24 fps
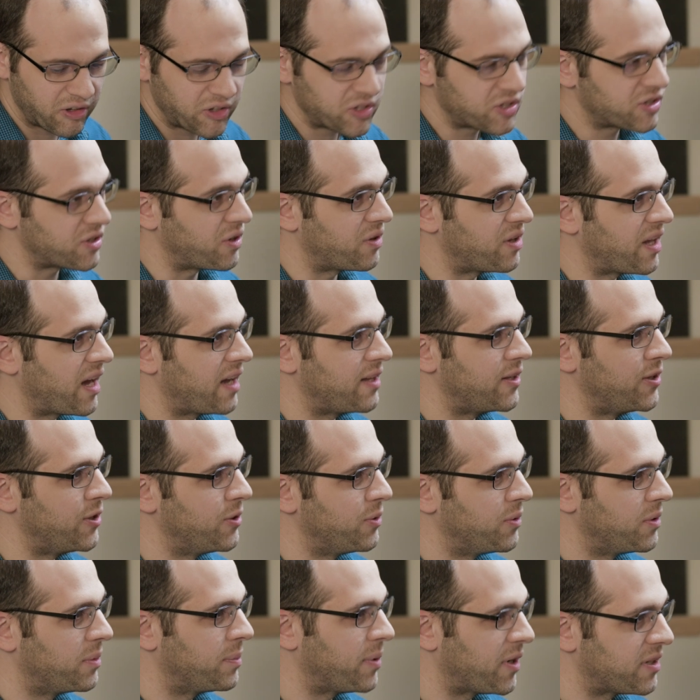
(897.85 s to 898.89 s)
so that
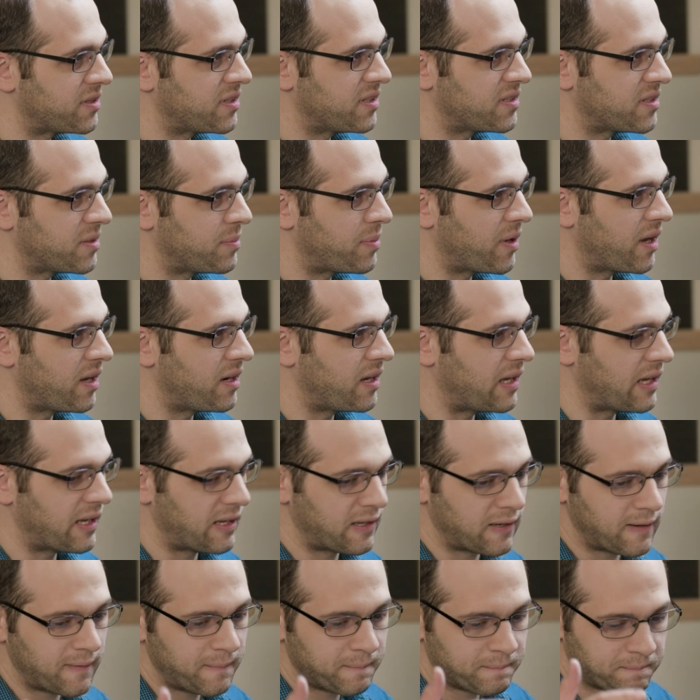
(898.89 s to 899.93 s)
you will participate
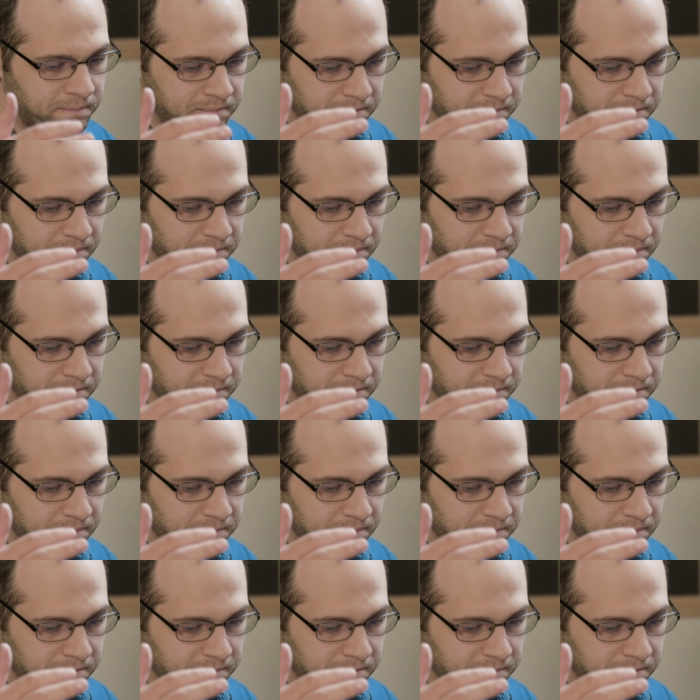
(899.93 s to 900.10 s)
in